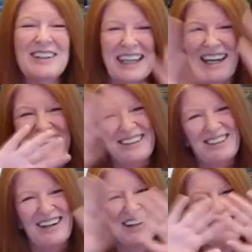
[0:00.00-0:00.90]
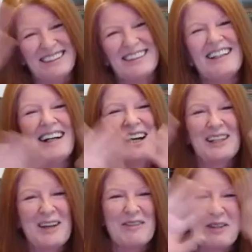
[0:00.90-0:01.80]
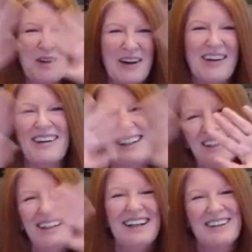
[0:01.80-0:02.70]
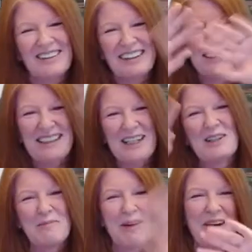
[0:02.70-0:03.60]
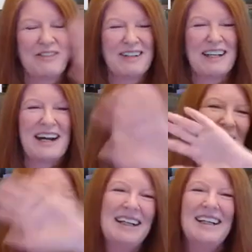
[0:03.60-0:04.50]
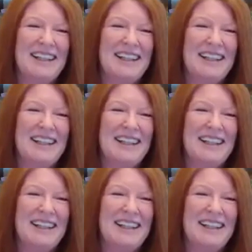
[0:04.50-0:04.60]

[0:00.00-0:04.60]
Okay, you guys, I love you all. I'm going to say goodbye for now.